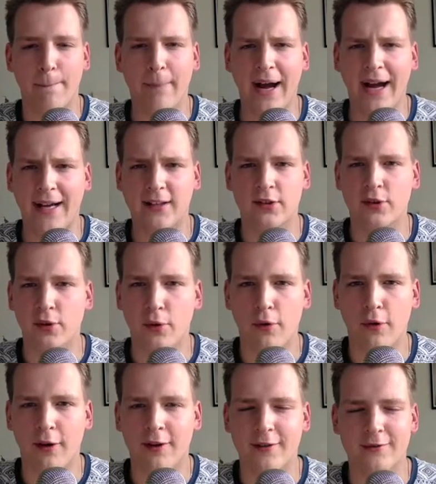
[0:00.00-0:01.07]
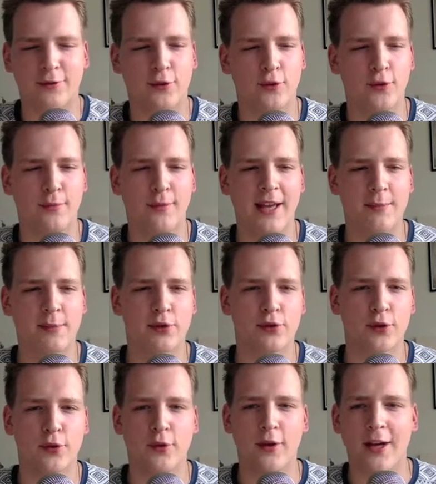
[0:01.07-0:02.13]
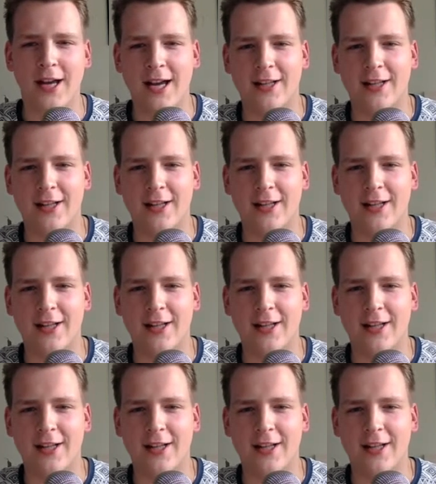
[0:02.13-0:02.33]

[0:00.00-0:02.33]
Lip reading: backdoor to be able to